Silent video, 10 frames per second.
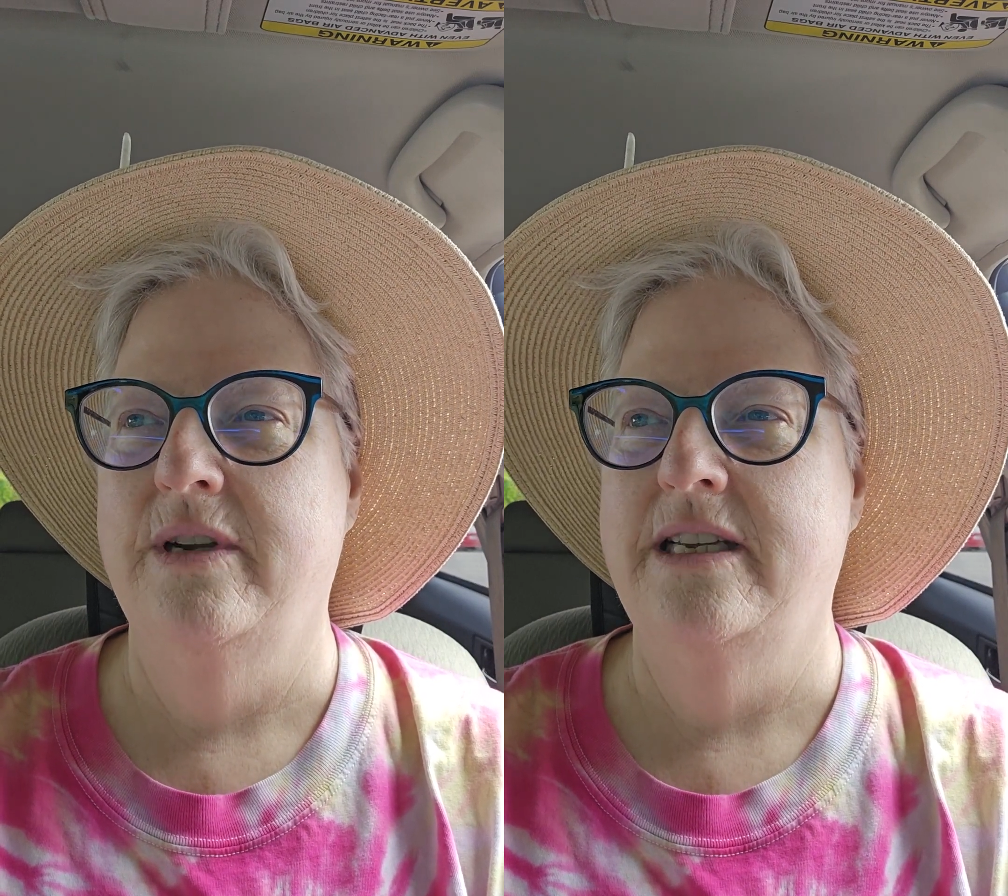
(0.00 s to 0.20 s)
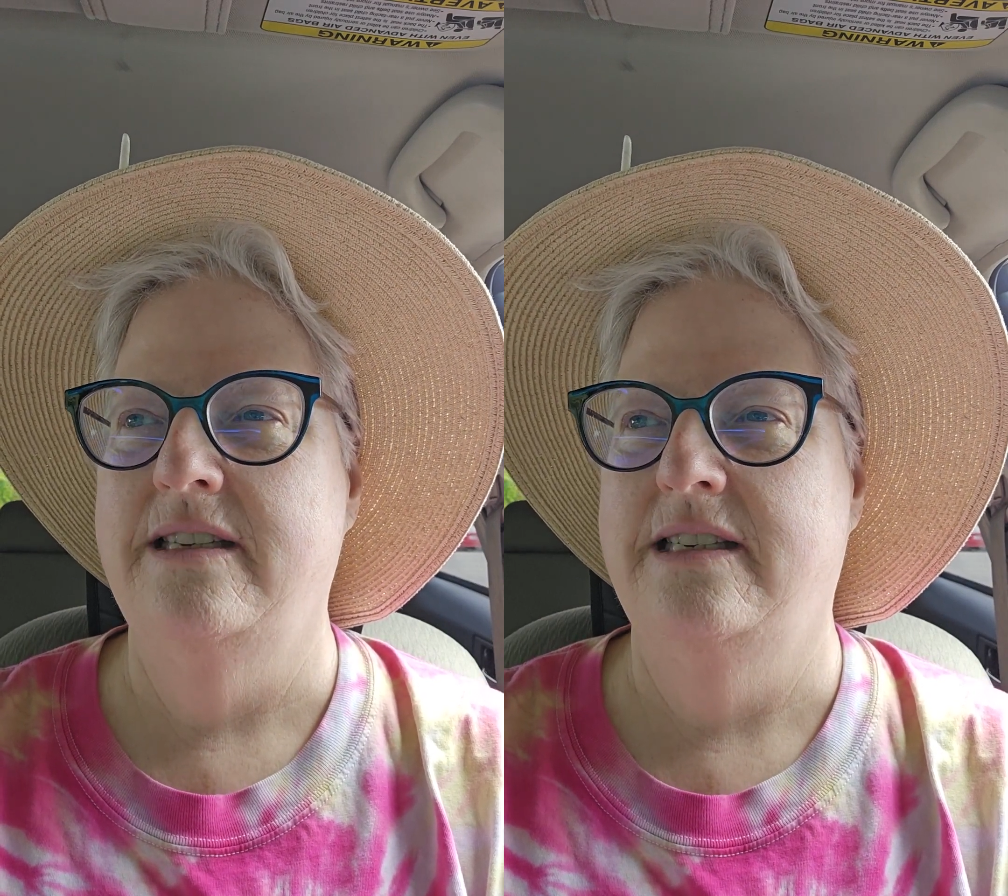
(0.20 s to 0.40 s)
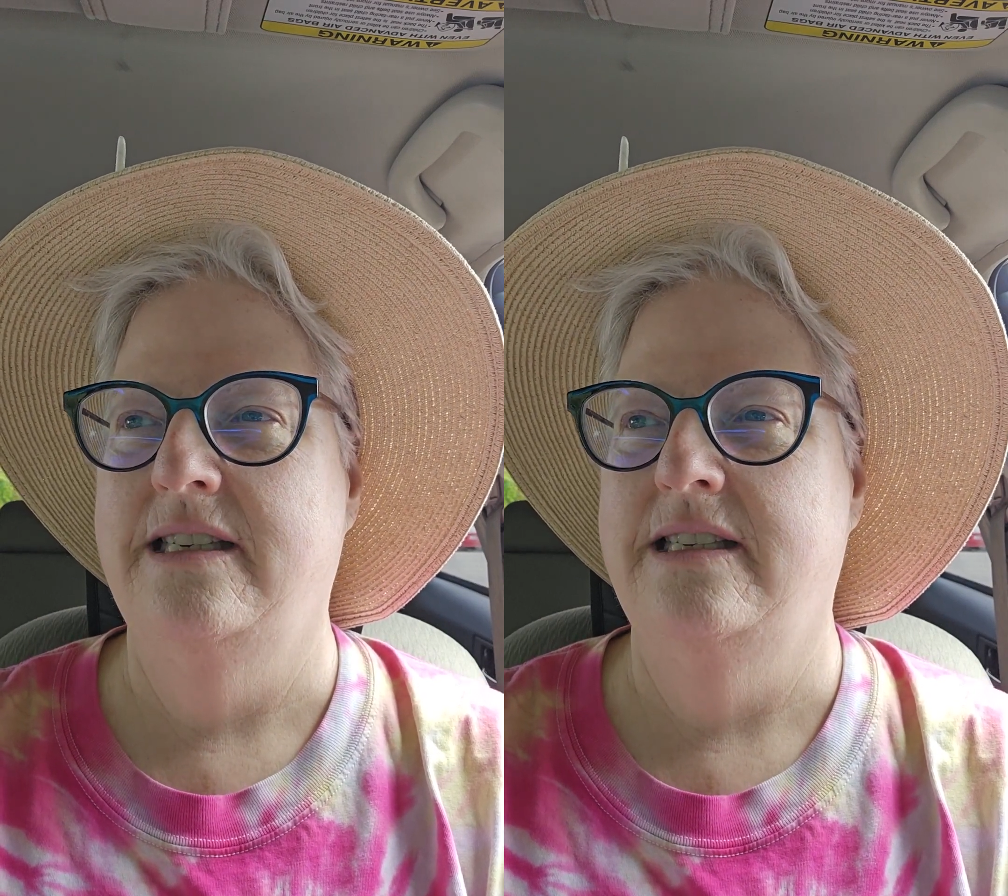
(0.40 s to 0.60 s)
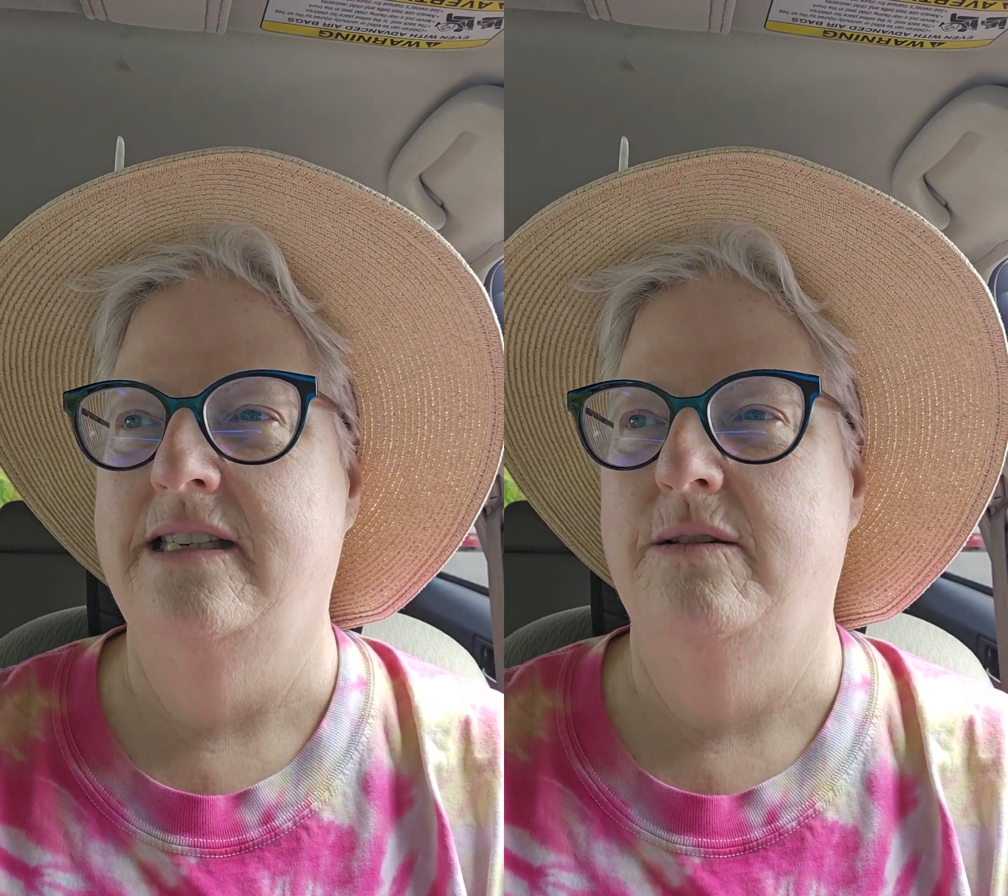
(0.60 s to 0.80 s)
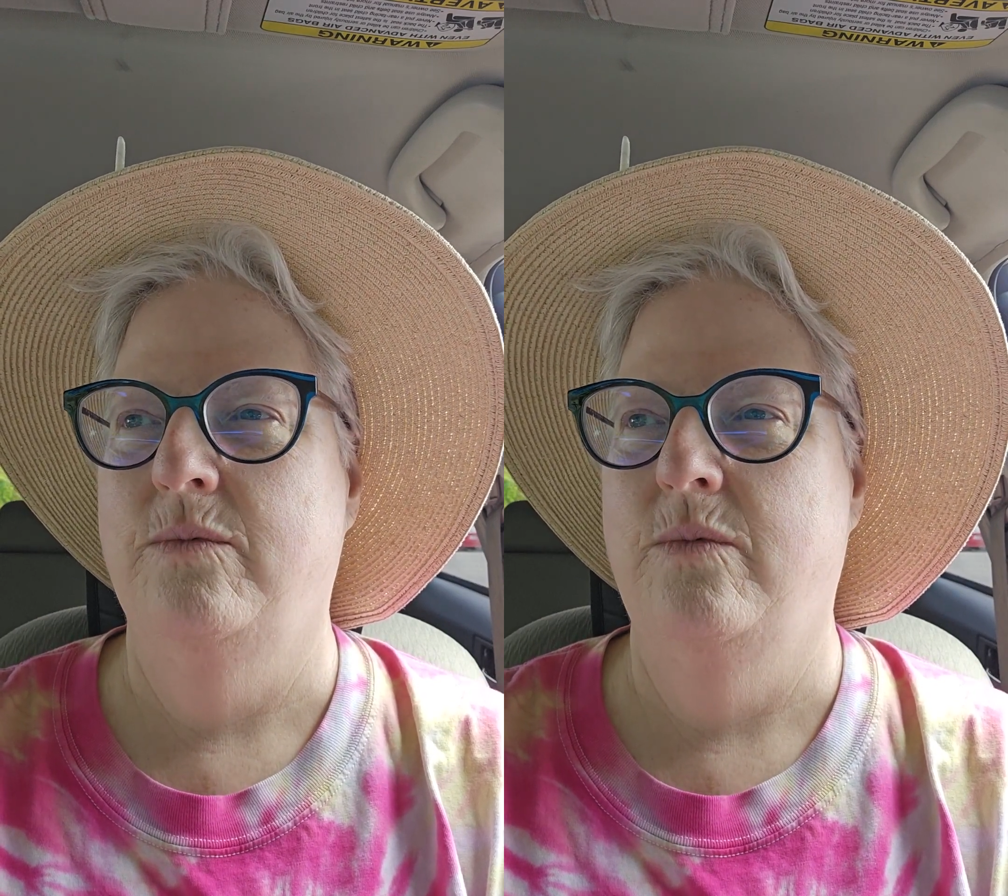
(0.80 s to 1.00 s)
wrist
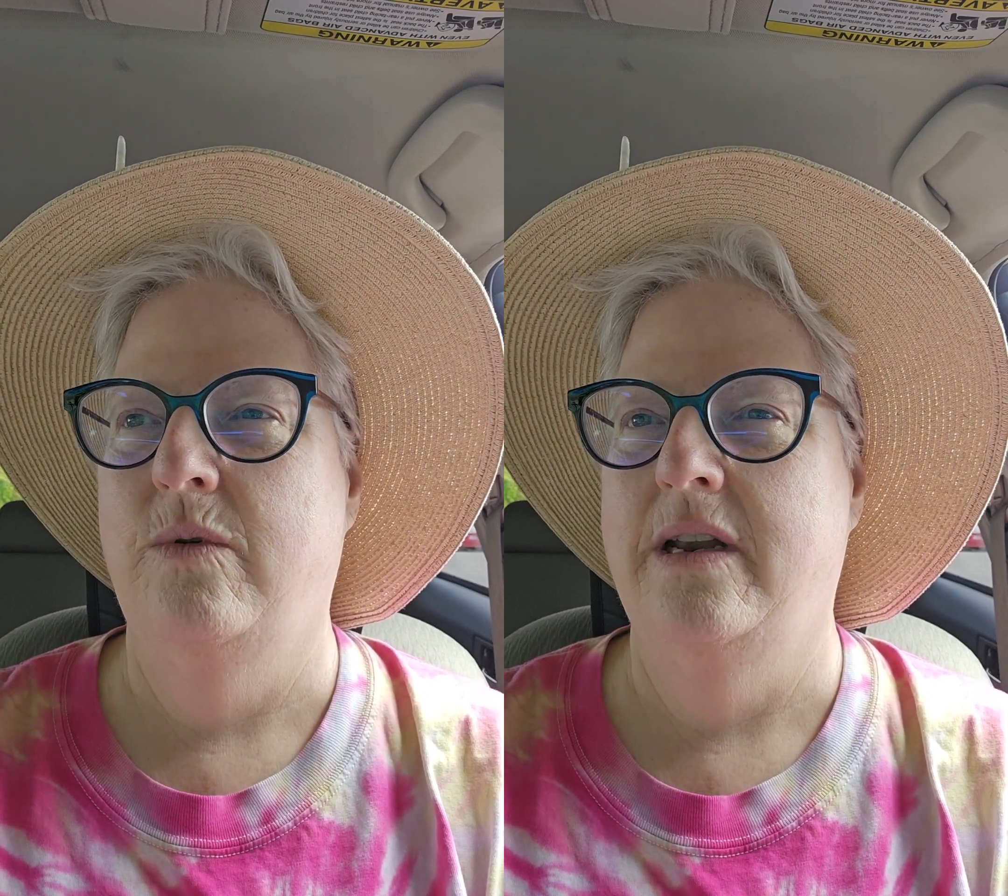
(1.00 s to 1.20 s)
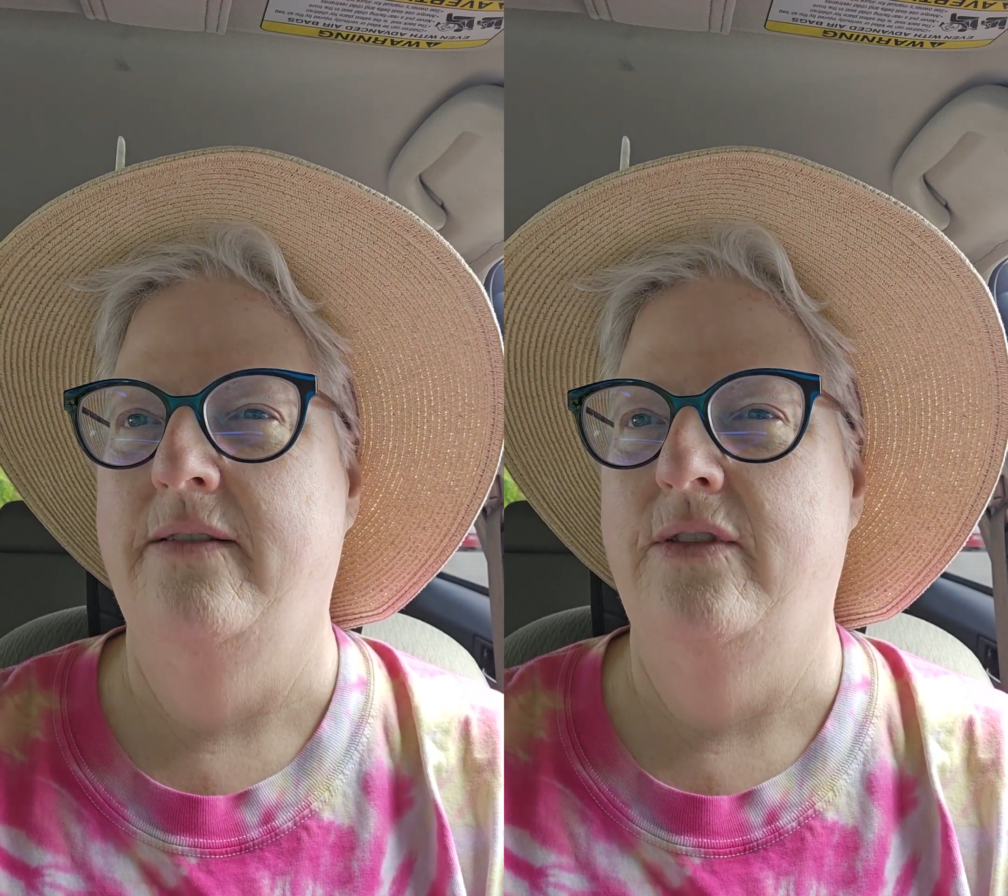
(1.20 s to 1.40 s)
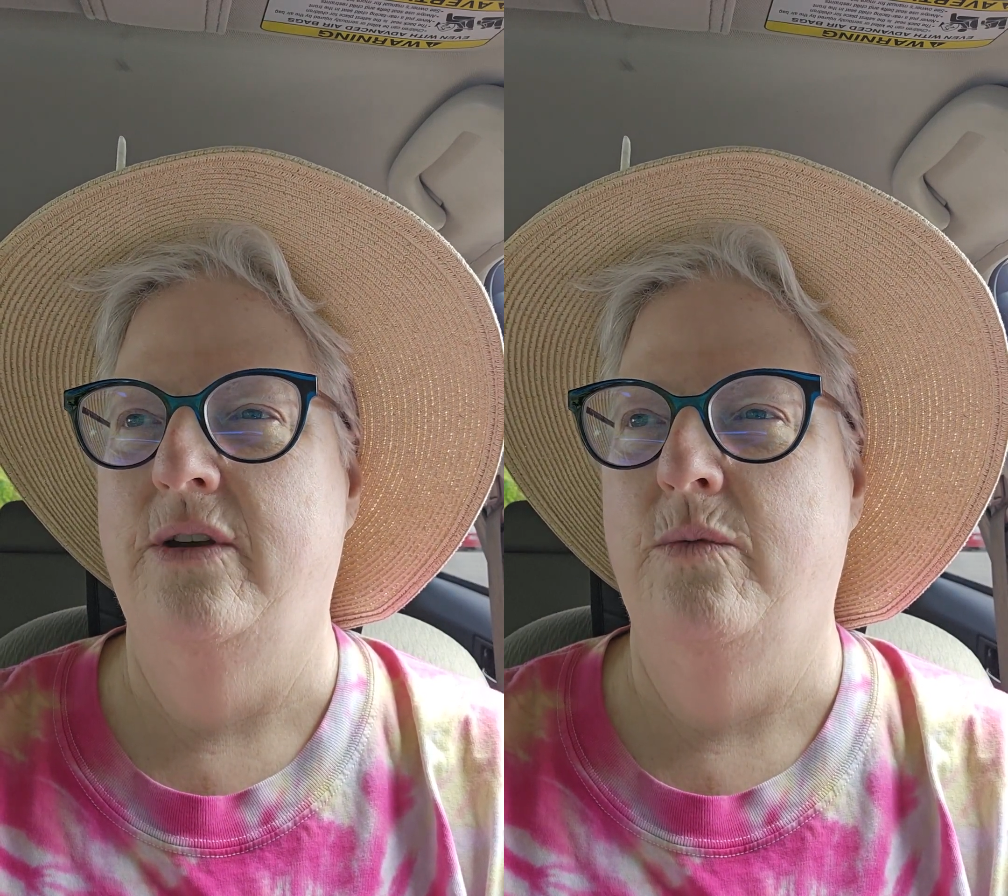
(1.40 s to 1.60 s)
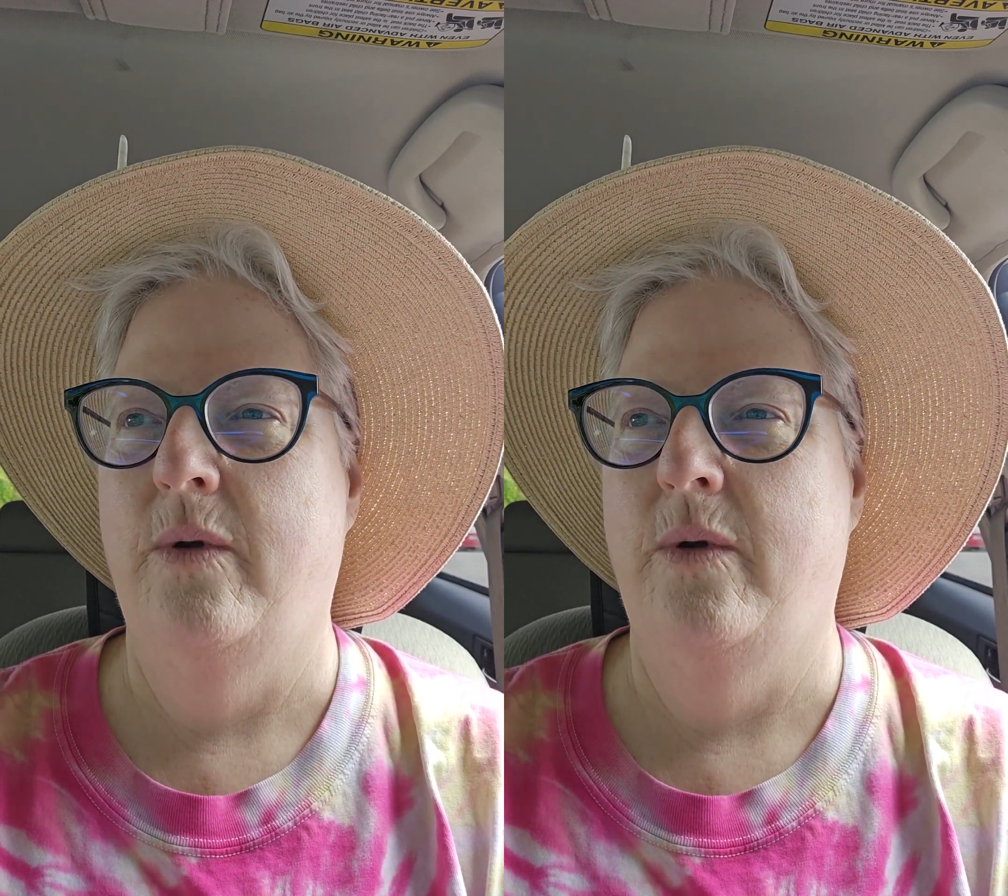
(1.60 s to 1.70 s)
is one of the